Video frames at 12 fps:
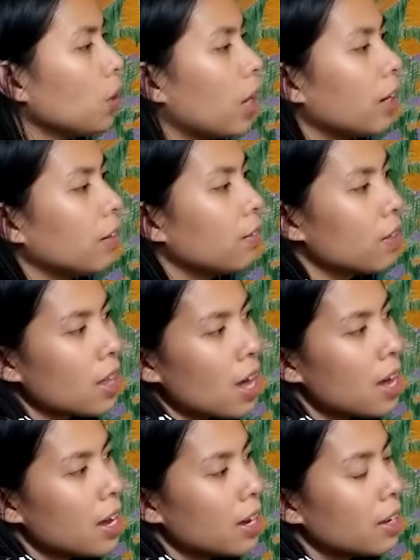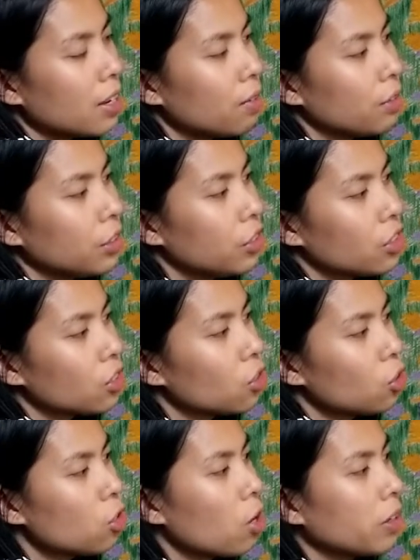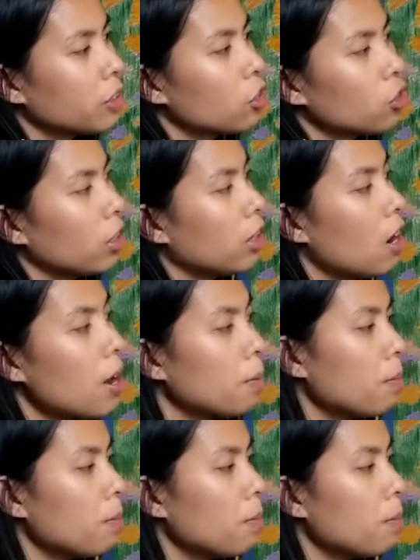out of that if you're just drawing straight on?